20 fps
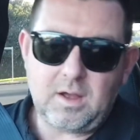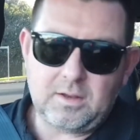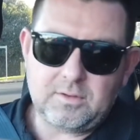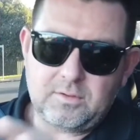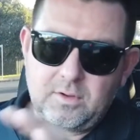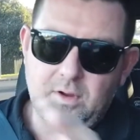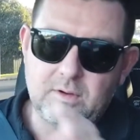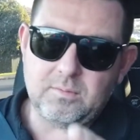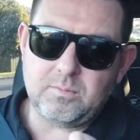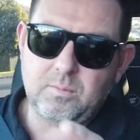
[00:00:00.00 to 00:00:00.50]
I
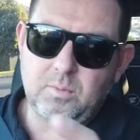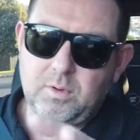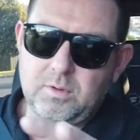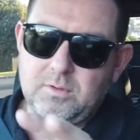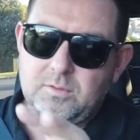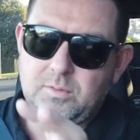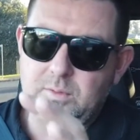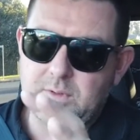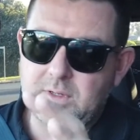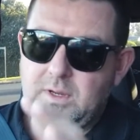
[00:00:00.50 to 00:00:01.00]
don't
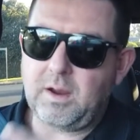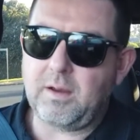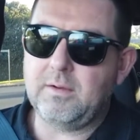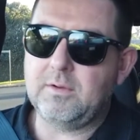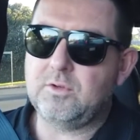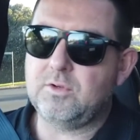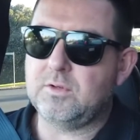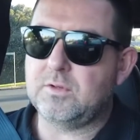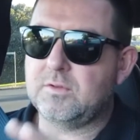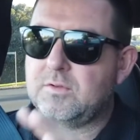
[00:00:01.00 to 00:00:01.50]
want to
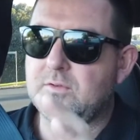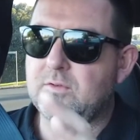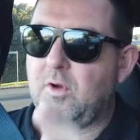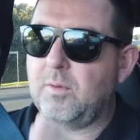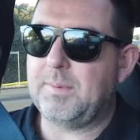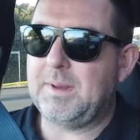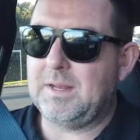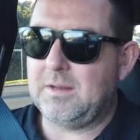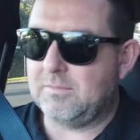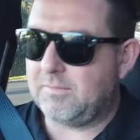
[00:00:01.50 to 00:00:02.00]
encourage you to
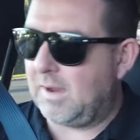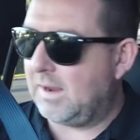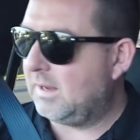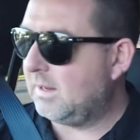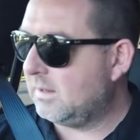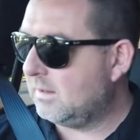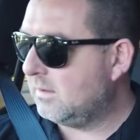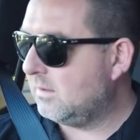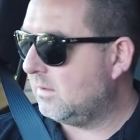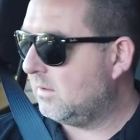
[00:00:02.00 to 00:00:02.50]
stop
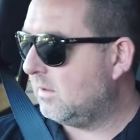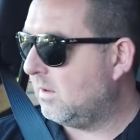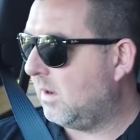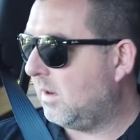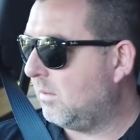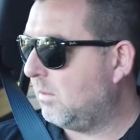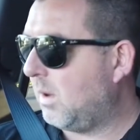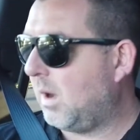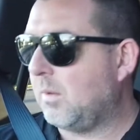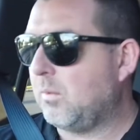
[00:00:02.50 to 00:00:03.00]
innovating you
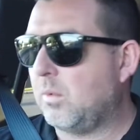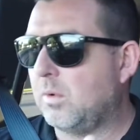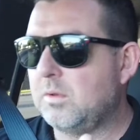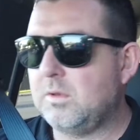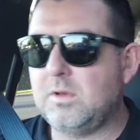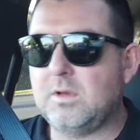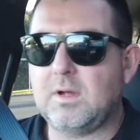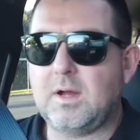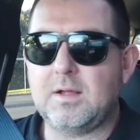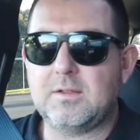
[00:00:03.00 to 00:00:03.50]
know I, I
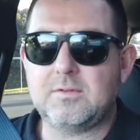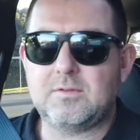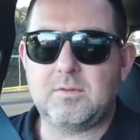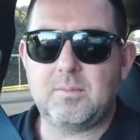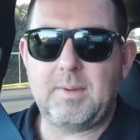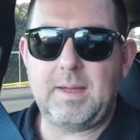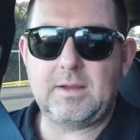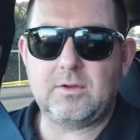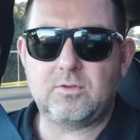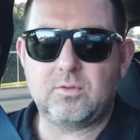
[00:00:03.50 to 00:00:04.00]
want you guys
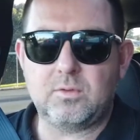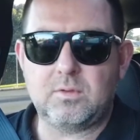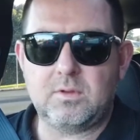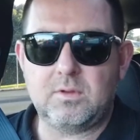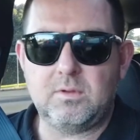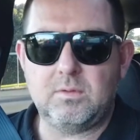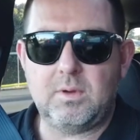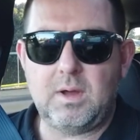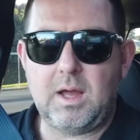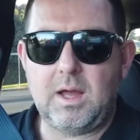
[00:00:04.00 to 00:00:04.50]
to make sure
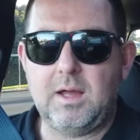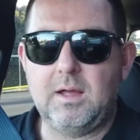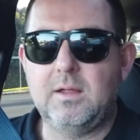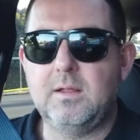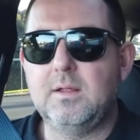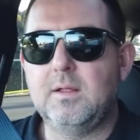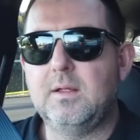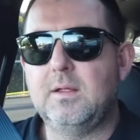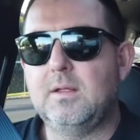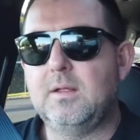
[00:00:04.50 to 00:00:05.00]
that you are
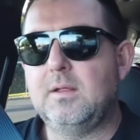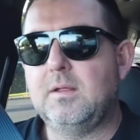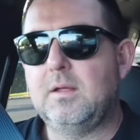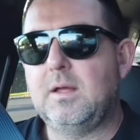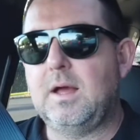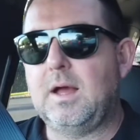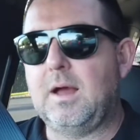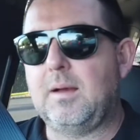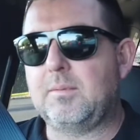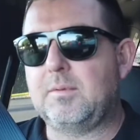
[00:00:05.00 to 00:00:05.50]

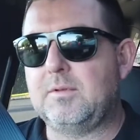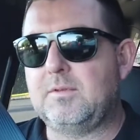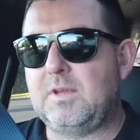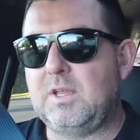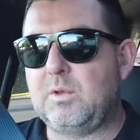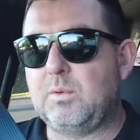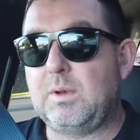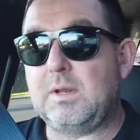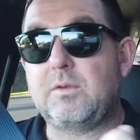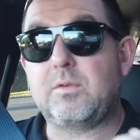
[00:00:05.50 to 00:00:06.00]
um,
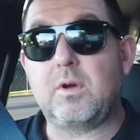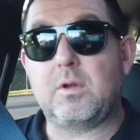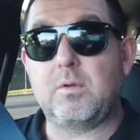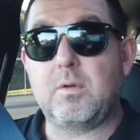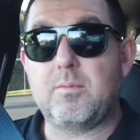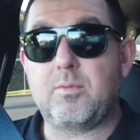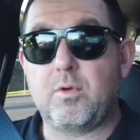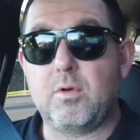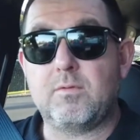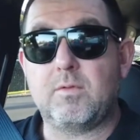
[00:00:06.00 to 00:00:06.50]
continually trying
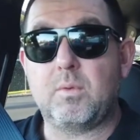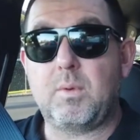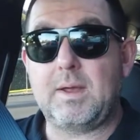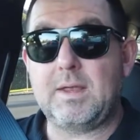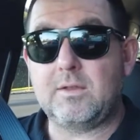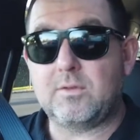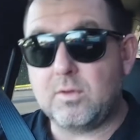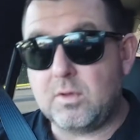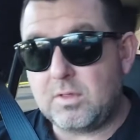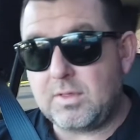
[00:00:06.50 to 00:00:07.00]
to improve the
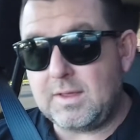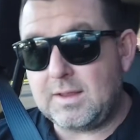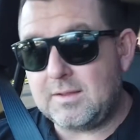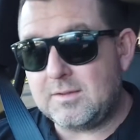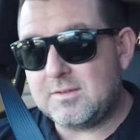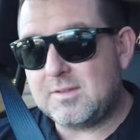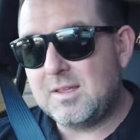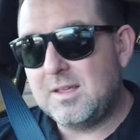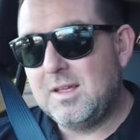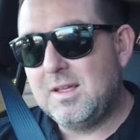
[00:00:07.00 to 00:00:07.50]
way you do
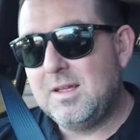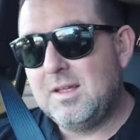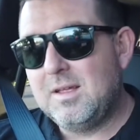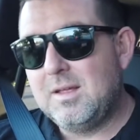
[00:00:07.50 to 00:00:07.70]
things,